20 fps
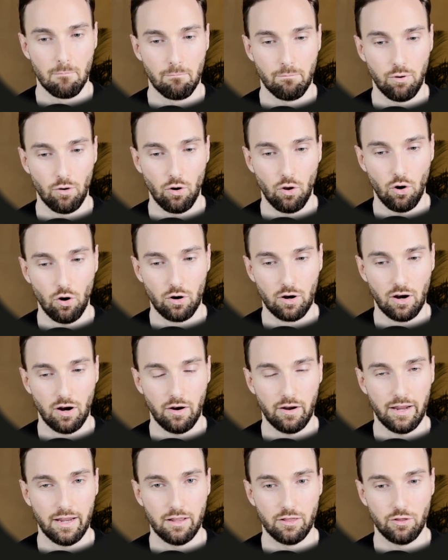
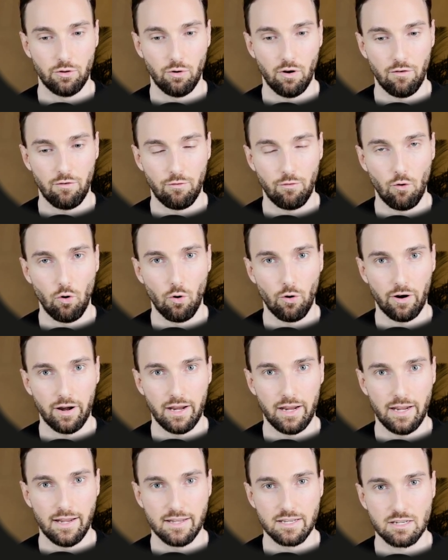block into a for
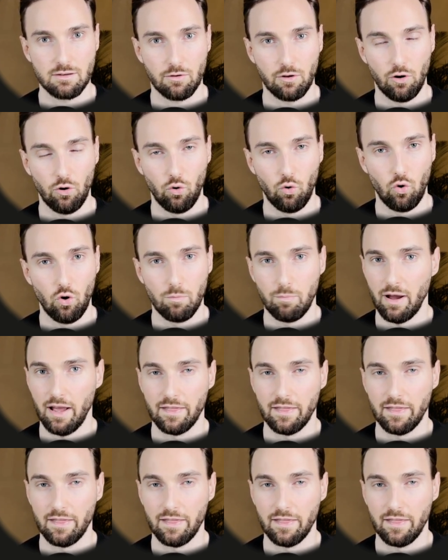each loop